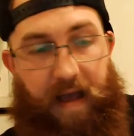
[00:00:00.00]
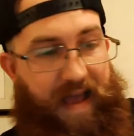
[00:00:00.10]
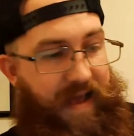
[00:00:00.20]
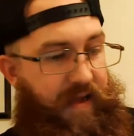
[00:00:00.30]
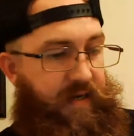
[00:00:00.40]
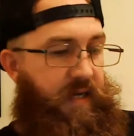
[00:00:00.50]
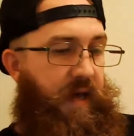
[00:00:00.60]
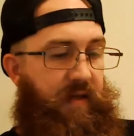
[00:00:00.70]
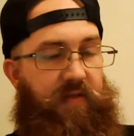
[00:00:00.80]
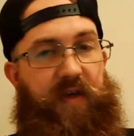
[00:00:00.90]
And
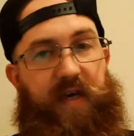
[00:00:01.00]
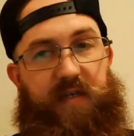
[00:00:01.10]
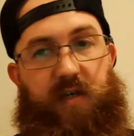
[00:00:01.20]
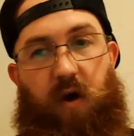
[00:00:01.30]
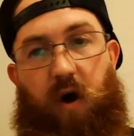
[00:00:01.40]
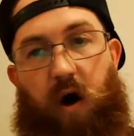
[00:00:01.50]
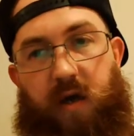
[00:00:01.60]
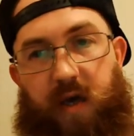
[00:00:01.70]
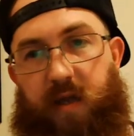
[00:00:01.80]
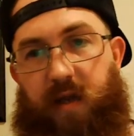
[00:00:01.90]
this
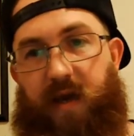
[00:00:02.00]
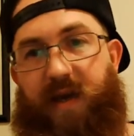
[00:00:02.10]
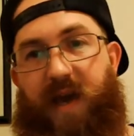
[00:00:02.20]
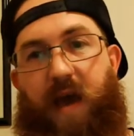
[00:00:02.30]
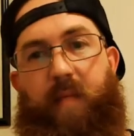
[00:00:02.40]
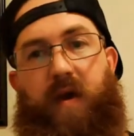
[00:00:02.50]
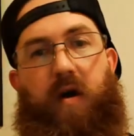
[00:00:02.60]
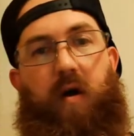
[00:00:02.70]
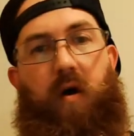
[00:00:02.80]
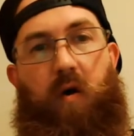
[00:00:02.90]
Hawking
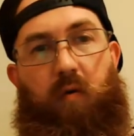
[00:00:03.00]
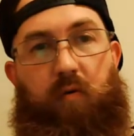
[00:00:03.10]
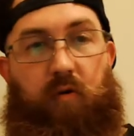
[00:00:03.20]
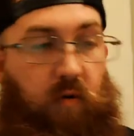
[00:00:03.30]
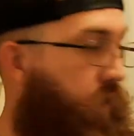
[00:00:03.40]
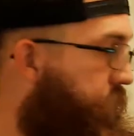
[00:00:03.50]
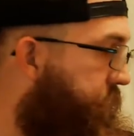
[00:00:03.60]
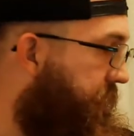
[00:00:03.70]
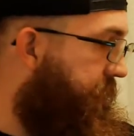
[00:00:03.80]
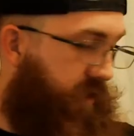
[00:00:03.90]
Cameo grill
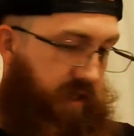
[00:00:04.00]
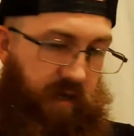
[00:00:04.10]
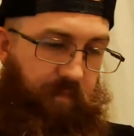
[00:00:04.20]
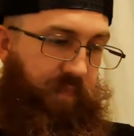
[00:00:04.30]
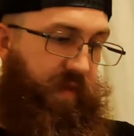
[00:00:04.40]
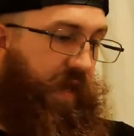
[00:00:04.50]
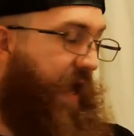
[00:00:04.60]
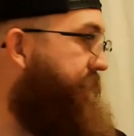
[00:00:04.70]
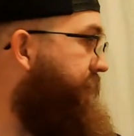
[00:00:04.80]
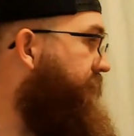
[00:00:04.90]
plate
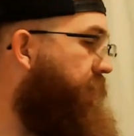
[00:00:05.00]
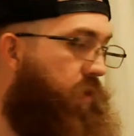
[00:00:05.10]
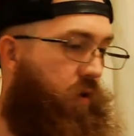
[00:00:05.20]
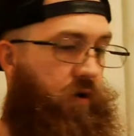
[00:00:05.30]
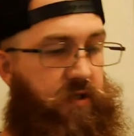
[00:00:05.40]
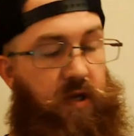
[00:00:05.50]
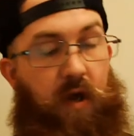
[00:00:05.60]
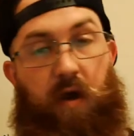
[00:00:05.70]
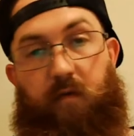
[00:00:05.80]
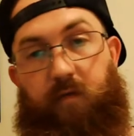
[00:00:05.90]
can be yours
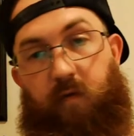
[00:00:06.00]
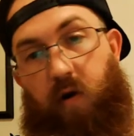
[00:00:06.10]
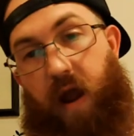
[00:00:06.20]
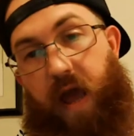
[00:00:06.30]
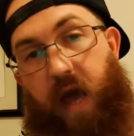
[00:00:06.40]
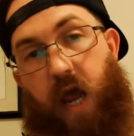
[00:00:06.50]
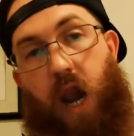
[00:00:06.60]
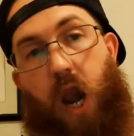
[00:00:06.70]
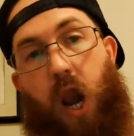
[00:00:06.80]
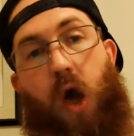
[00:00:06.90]
for
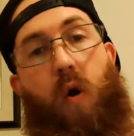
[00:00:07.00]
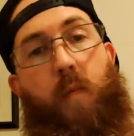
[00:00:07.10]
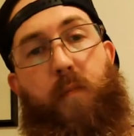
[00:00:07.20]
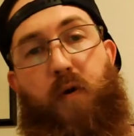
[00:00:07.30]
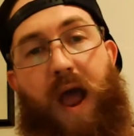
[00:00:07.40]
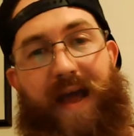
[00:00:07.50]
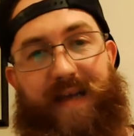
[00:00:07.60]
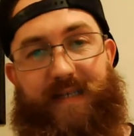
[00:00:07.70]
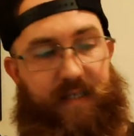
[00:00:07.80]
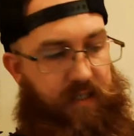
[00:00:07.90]
a low
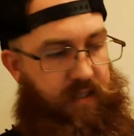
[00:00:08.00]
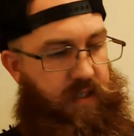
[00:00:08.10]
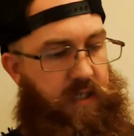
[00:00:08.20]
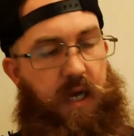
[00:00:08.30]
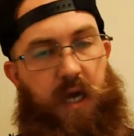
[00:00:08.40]
price